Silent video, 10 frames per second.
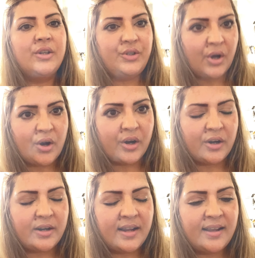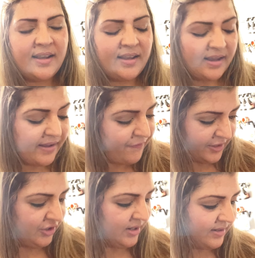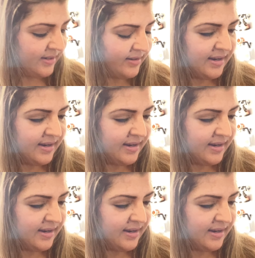darn efficient.